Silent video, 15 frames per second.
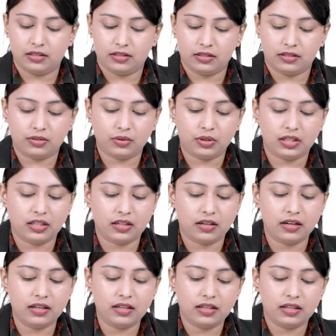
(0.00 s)
So
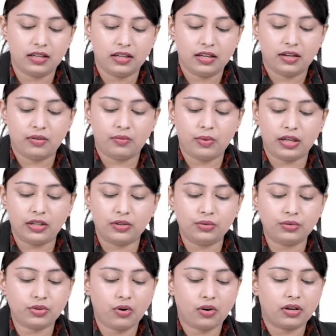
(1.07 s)
here, when you
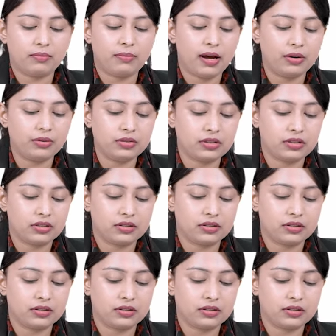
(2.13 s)
talk about